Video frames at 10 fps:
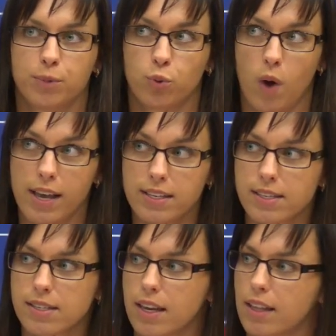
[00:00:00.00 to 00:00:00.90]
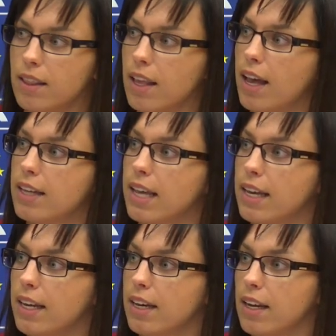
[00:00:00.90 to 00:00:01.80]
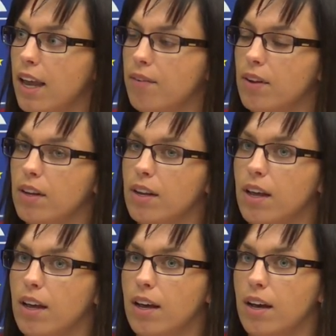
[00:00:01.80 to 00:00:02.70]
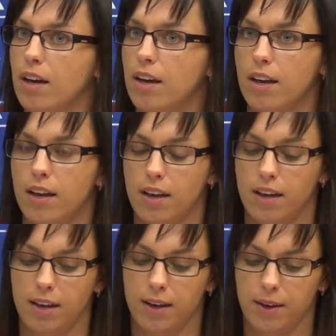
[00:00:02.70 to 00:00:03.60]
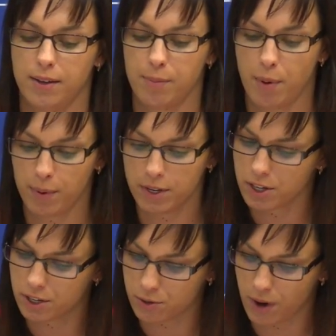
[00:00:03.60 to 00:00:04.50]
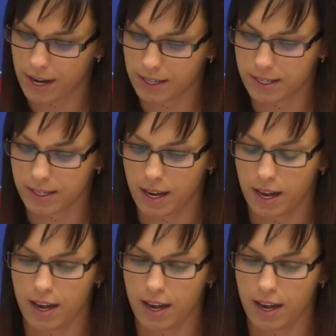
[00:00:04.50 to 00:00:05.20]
twice in the technical level the publisher's right,